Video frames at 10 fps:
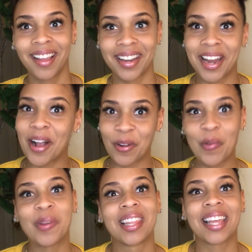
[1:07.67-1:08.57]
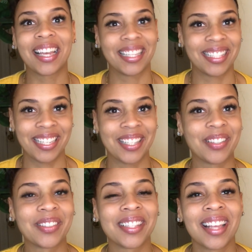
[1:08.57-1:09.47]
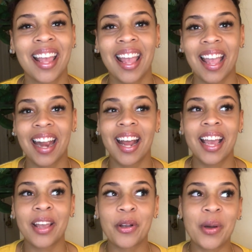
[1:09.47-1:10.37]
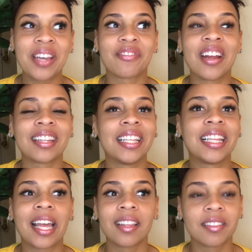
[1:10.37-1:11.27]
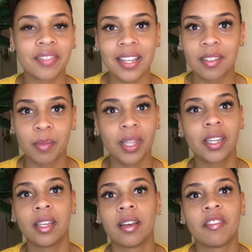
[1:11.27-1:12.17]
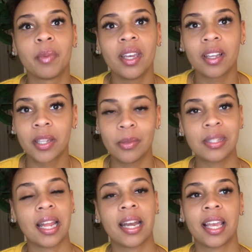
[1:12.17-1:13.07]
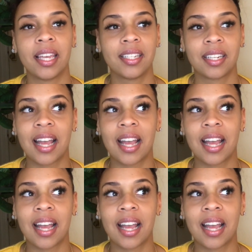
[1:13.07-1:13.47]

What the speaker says: Knock on wood that continues. And I quite frankly like the flexibility of being a loan signing agent.